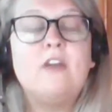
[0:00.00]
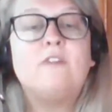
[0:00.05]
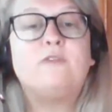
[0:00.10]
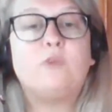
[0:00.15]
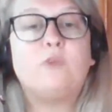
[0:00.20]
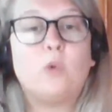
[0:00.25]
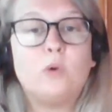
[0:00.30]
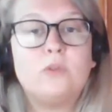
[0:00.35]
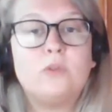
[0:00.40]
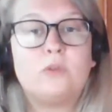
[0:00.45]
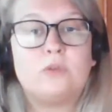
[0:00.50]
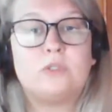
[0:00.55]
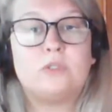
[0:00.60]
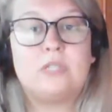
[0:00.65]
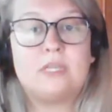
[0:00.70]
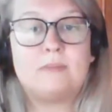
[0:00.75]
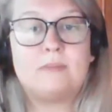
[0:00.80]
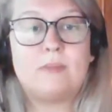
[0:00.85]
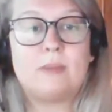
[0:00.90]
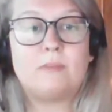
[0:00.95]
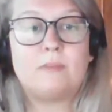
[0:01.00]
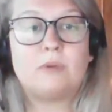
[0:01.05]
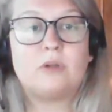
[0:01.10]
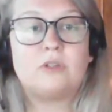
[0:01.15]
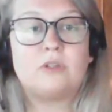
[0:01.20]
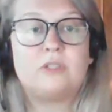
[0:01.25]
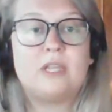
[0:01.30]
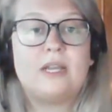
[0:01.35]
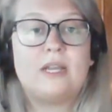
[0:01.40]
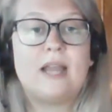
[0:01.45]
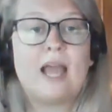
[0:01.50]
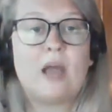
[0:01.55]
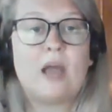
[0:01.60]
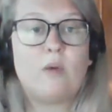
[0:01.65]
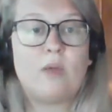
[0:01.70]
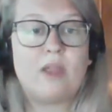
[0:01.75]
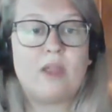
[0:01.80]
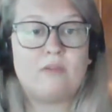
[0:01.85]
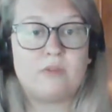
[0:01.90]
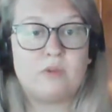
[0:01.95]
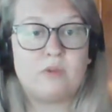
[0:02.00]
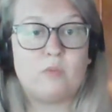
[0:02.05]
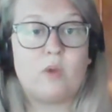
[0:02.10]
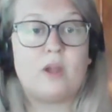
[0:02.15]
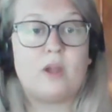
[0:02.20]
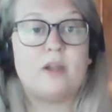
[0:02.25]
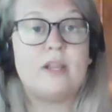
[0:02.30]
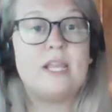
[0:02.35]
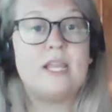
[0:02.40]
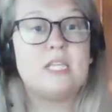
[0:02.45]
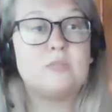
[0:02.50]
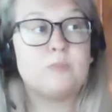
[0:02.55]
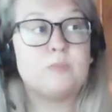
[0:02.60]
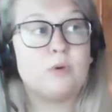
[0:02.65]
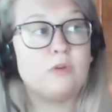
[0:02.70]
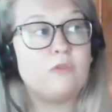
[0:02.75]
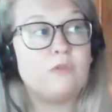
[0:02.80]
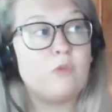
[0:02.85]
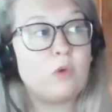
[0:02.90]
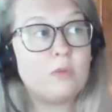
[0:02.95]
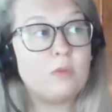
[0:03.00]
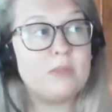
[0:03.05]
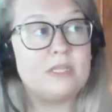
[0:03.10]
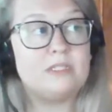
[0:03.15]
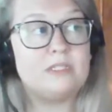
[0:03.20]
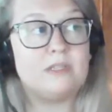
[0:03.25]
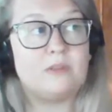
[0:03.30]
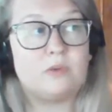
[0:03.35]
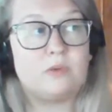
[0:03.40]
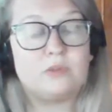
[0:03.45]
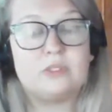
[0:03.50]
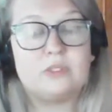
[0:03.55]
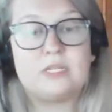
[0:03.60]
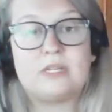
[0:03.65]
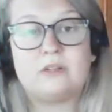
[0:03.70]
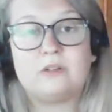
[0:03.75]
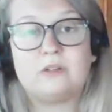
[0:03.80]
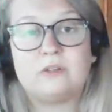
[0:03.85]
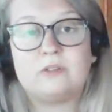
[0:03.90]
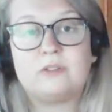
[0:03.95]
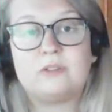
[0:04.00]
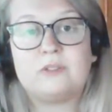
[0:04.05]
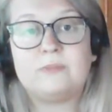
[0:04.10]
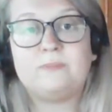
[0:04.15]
for those team members and how everyone is performing to those standards.